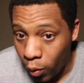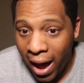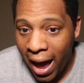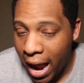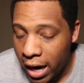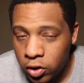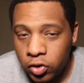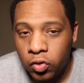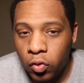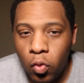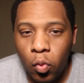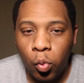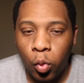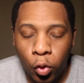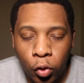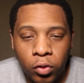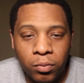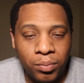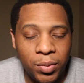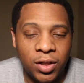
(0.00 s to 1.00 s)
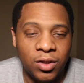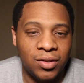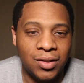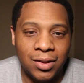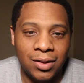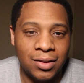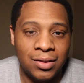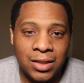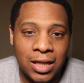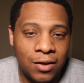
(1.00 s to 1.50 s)
actual world
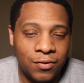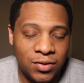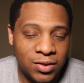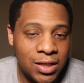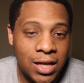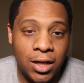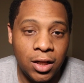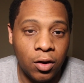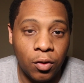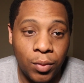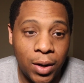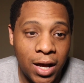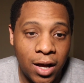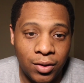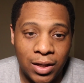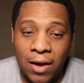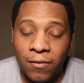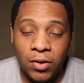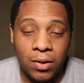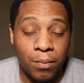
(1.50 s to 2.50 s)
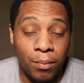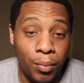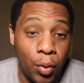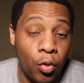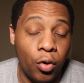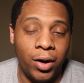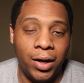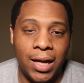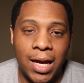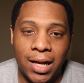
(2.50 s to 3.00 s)
building, instead of standing around having
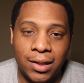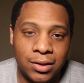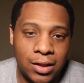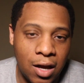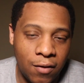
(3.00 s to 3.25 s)
boring ass